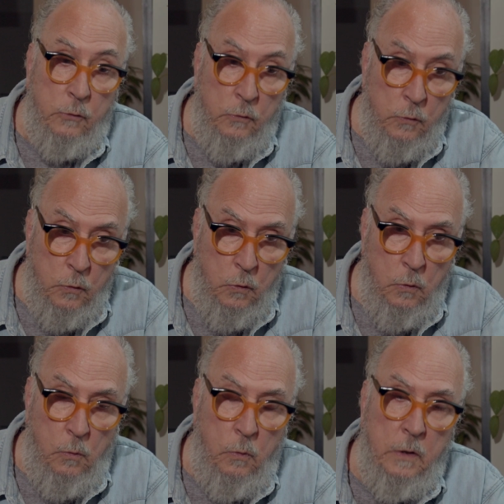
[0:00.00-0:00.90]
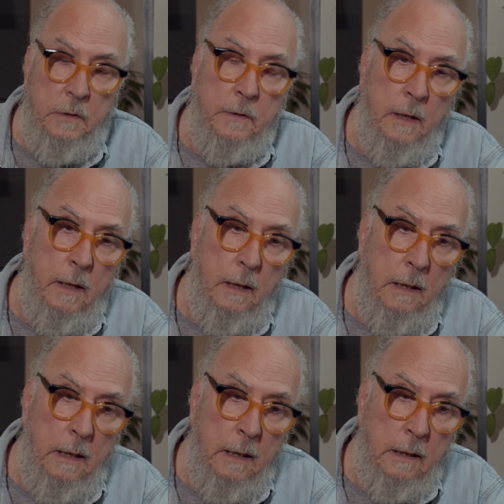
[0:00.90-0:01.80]
to do with
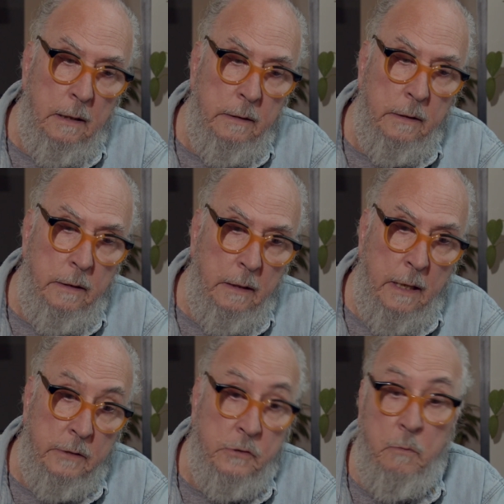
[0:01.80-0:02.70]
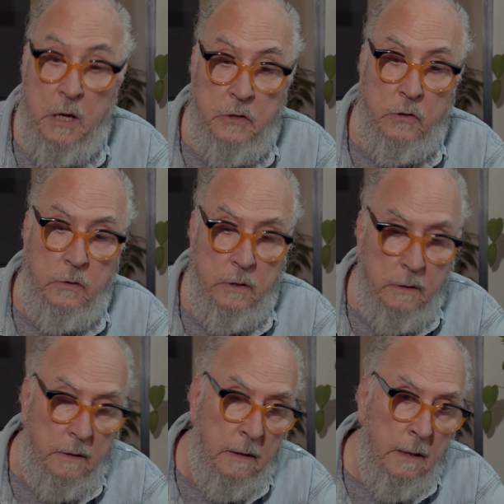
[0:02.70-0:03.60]
the exhumation
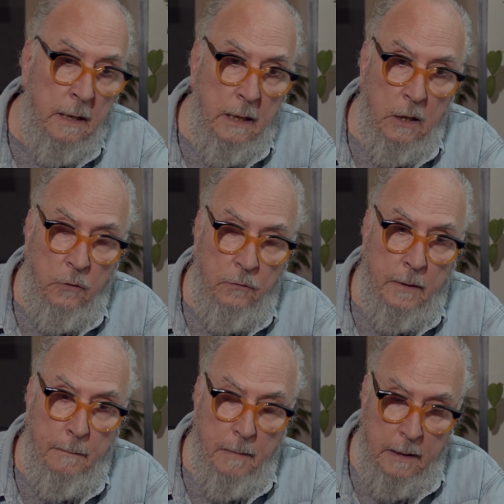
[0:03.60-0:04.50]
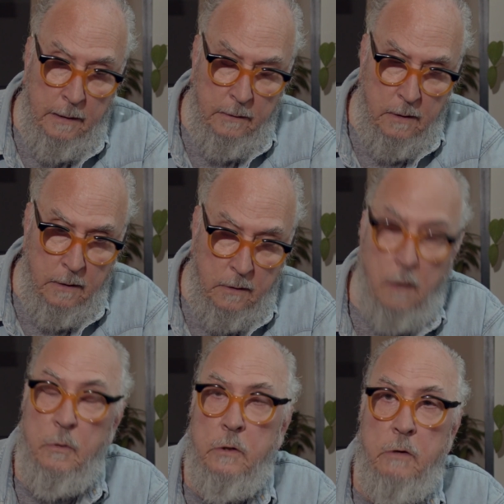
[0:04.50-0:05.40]
of a
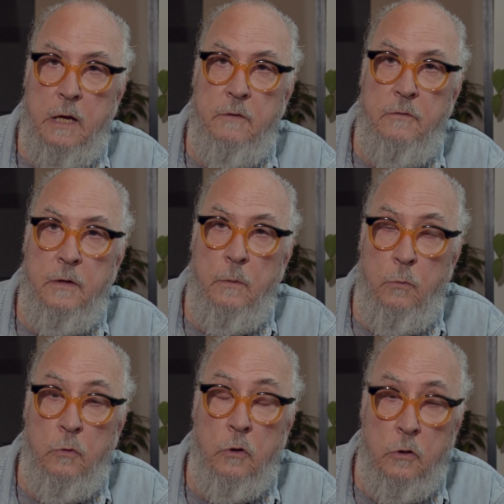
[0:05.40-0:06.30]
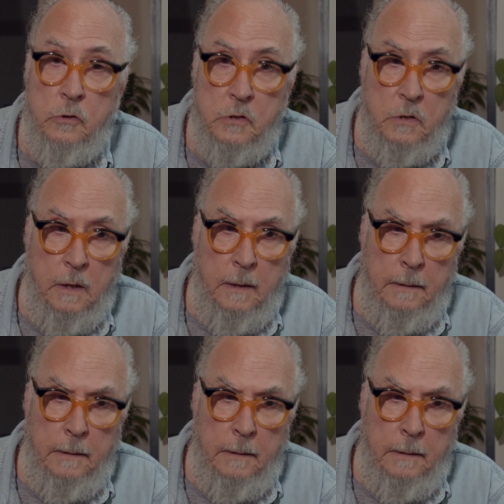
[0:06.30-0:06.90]
common grave in Burgos,